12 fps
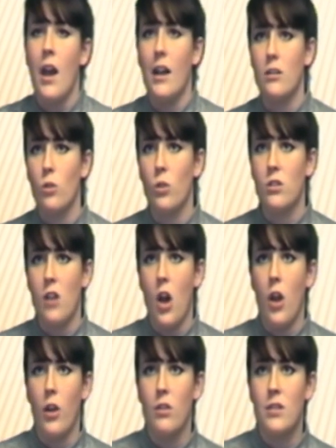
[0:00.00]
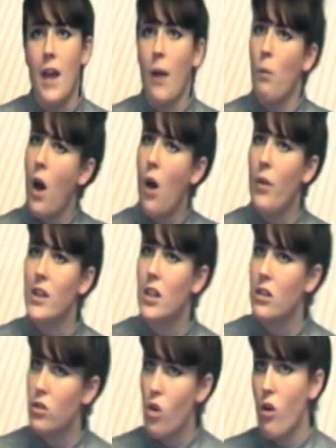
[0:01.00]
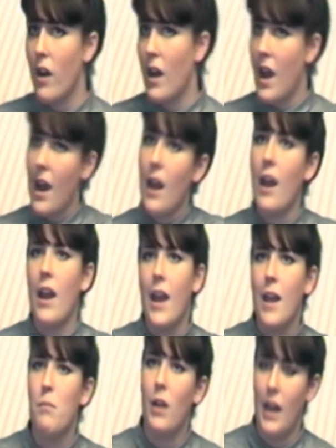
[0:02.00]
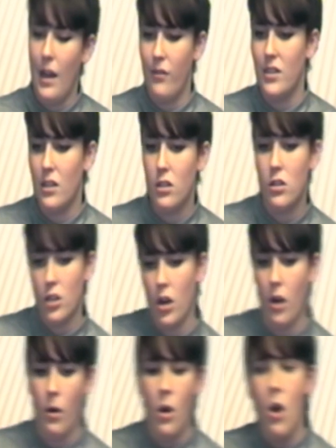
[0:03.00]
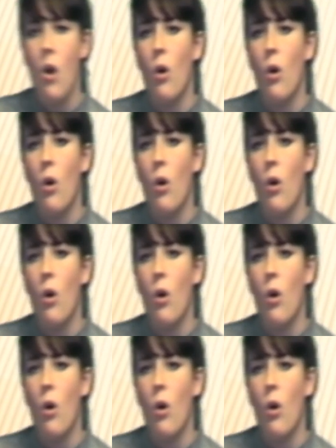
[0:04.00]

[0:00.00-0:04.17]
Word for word: it's also you saying, well, this historian here, he believes this too,